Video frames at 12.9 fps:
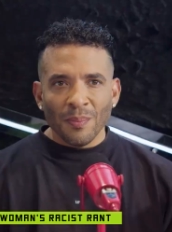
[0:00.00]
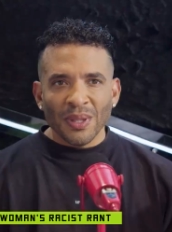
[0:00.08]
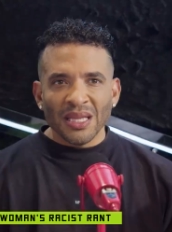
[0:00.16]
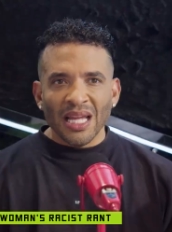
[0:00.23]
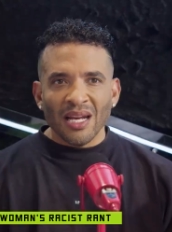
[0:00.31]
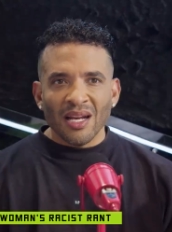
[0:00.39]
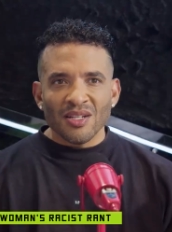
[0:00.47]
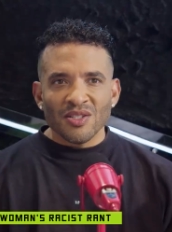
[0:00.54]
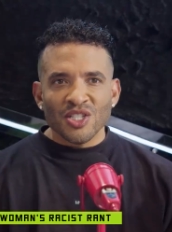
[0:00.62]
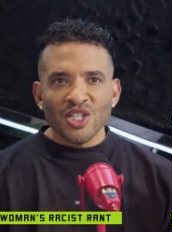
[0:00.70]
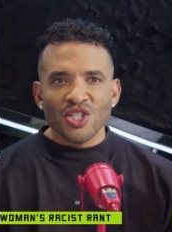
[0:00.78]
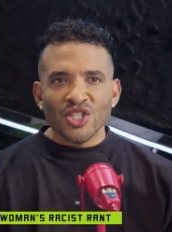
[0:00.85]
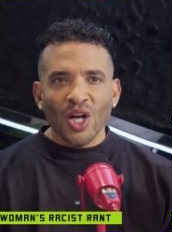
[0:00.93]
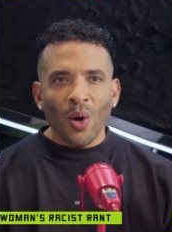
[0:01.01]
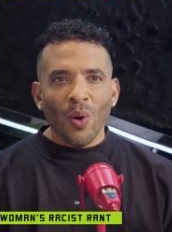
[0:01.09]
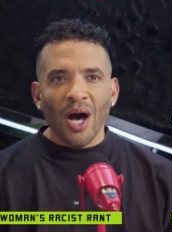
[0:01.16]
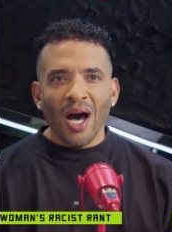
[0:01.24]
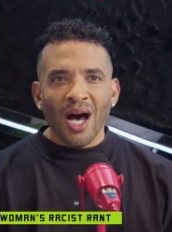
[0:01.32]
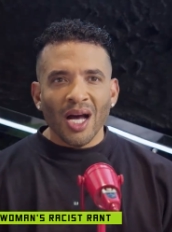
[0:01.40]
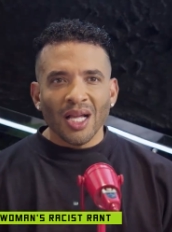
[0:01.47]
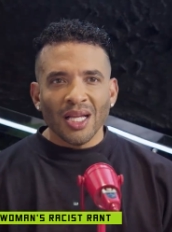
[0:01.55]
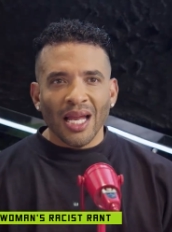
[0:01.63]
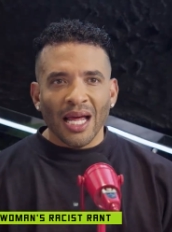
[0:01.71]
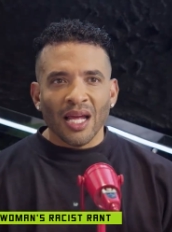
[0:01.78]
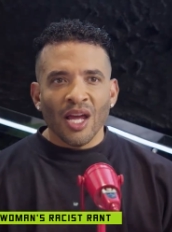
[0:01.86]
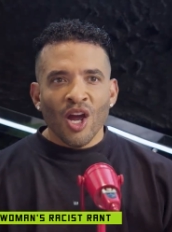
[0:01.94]
but then she's so ugly.
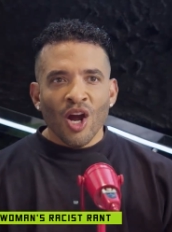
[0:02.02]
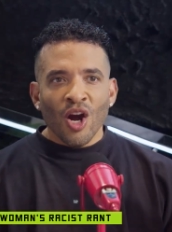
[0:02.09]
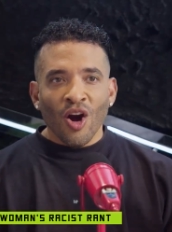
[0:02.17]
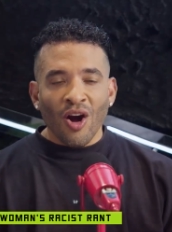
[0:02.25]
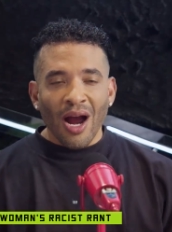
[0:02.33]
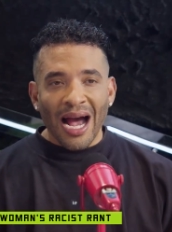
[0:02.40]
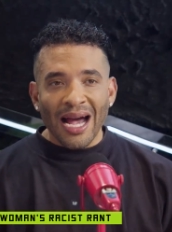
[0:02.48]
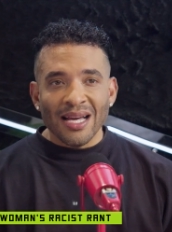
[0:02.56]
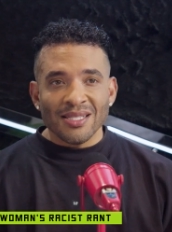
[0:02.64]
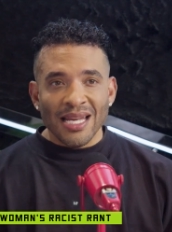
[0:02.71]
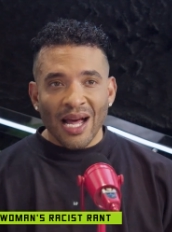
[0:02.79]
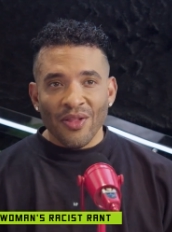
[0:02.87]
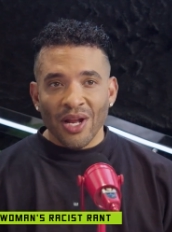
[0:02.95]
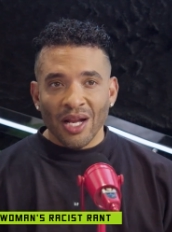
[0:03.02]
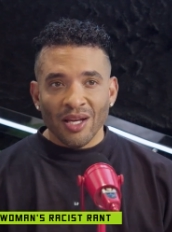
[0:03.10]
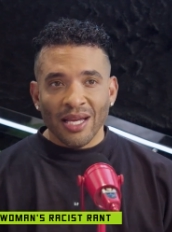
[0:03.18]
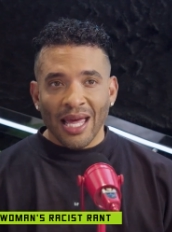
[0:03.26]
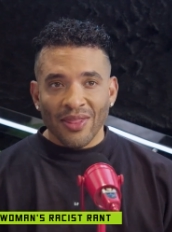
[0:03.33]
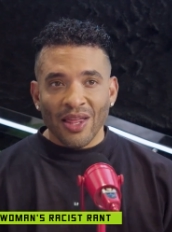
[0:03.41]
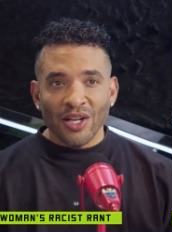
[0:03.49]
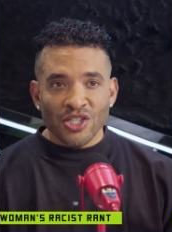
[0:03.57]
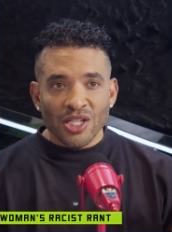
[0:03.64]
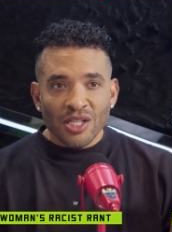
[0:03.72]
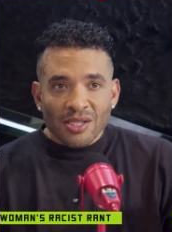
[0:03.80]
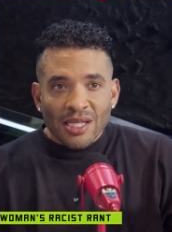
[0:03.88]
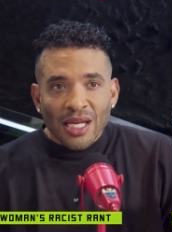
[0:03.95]
Like her eyes, now that I look at it, they, she looks